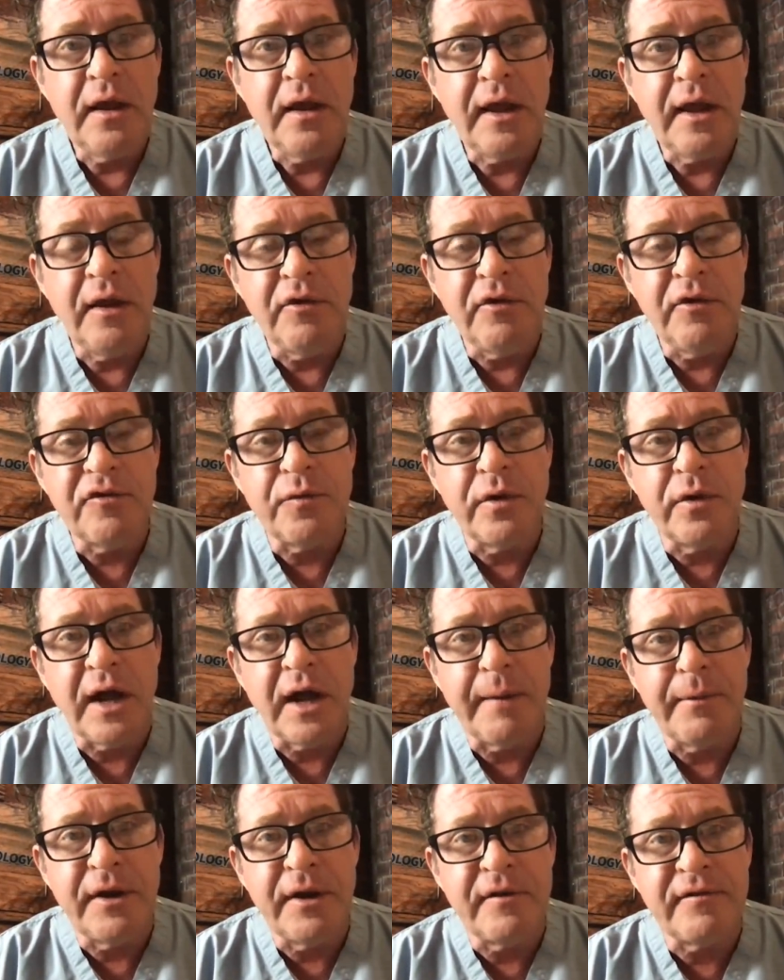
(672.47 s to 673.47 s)
Here's what
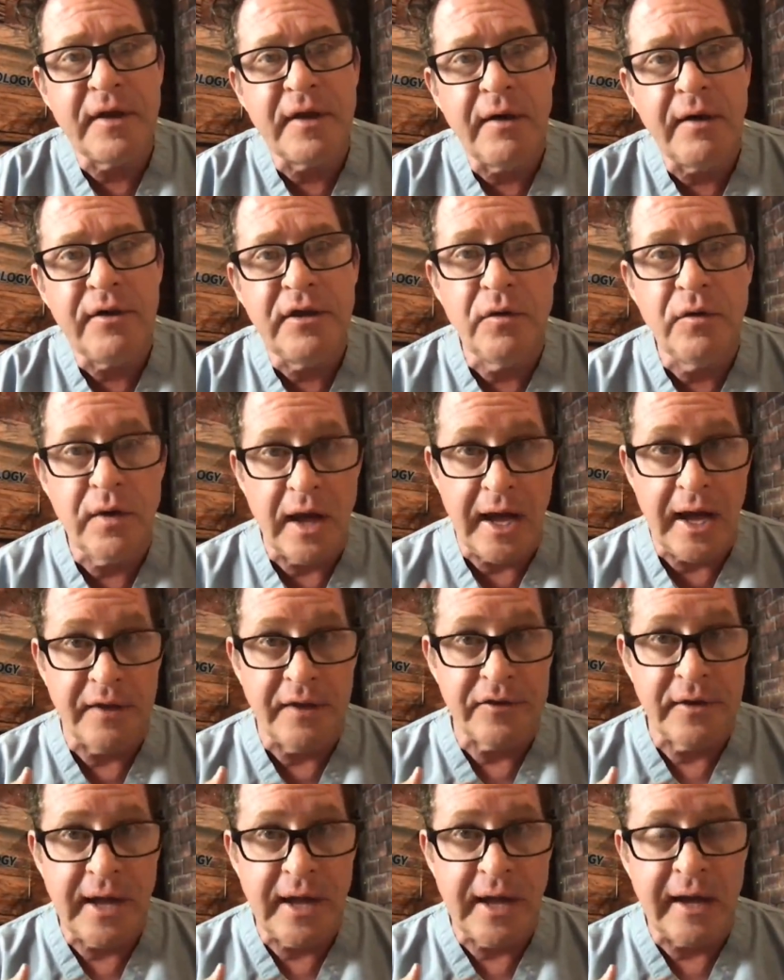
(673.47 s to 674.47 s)
I'm going to tell you
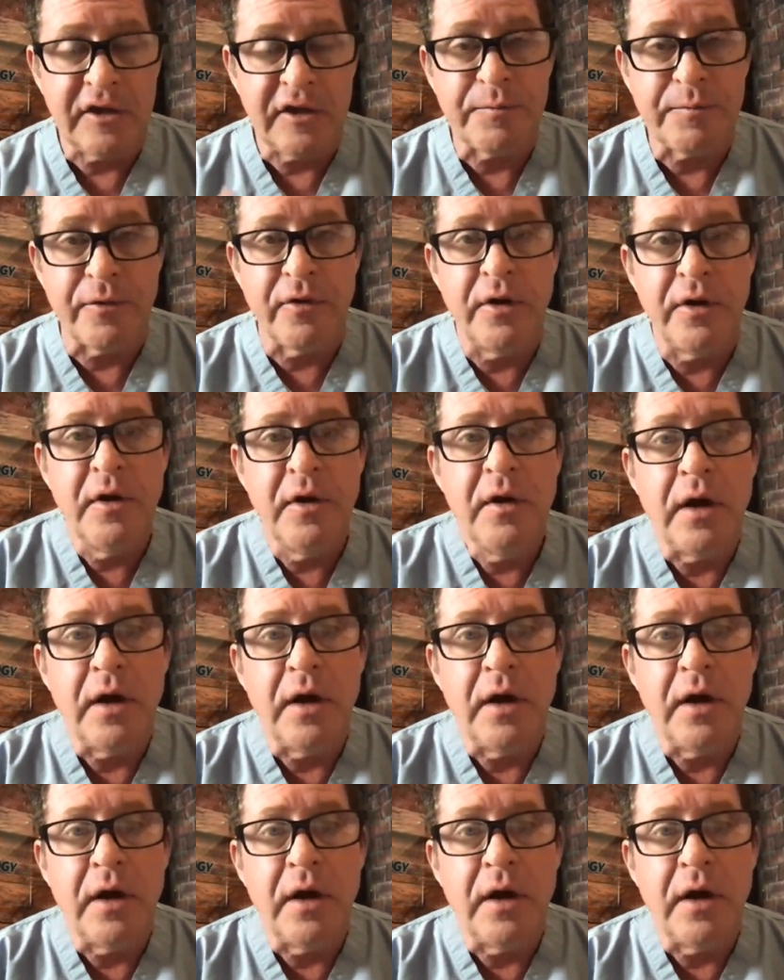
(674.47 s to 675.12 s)
as an expert.